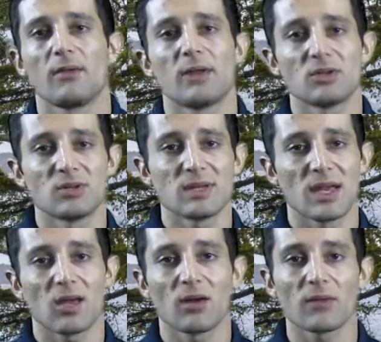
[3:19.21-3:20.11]
they should
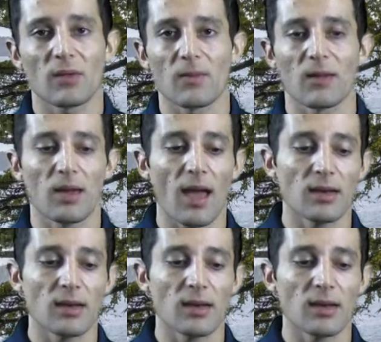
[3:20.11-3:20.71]
take care of something.